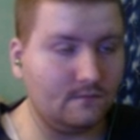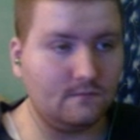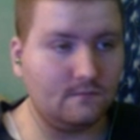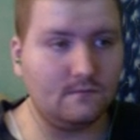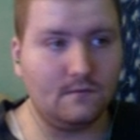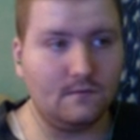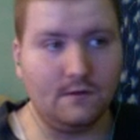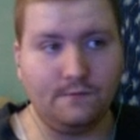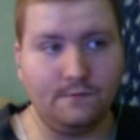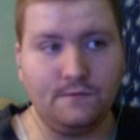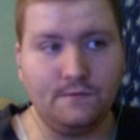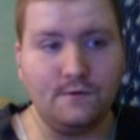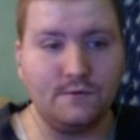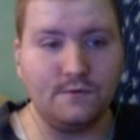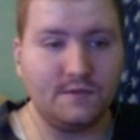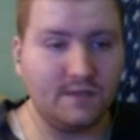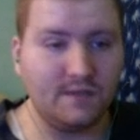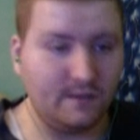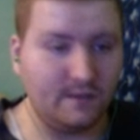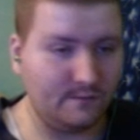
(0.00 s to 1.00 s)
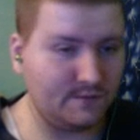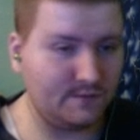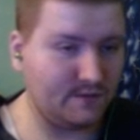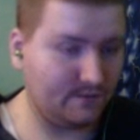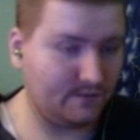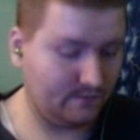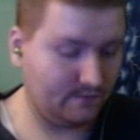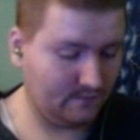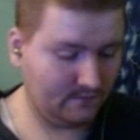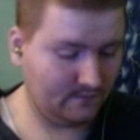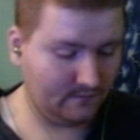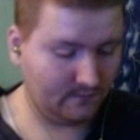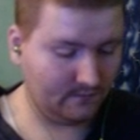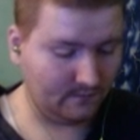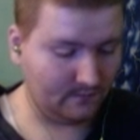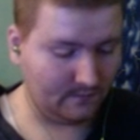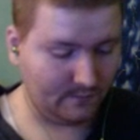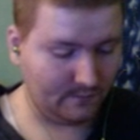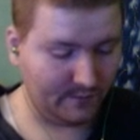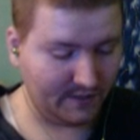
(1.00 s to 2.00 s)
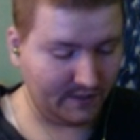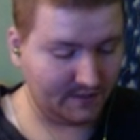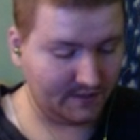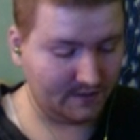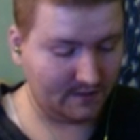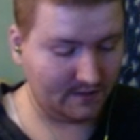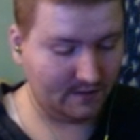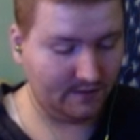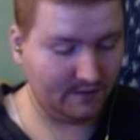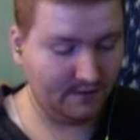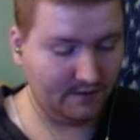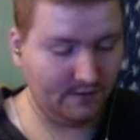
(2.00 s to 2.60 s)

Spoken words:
a few attempts. But another